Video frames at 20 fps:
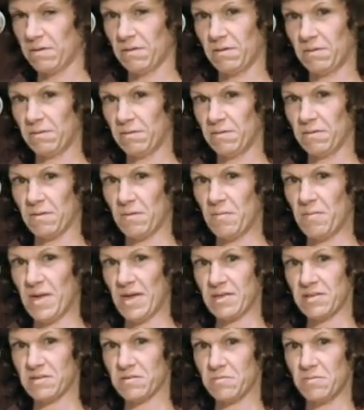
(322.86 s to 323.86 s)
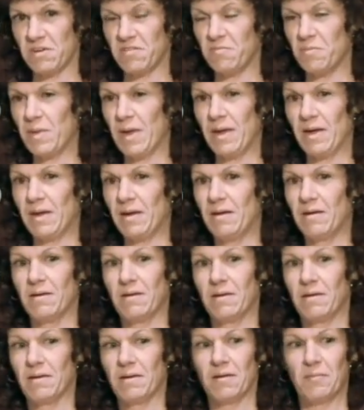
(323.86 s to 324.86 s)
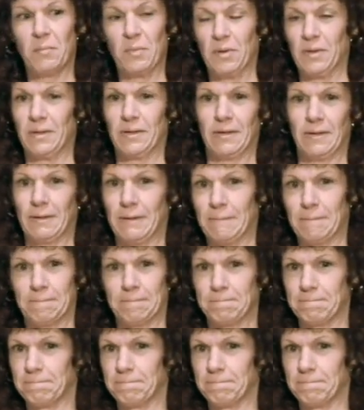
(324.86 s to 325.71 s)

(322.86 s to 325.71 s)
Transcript: Oh, the mess we've made of bullying.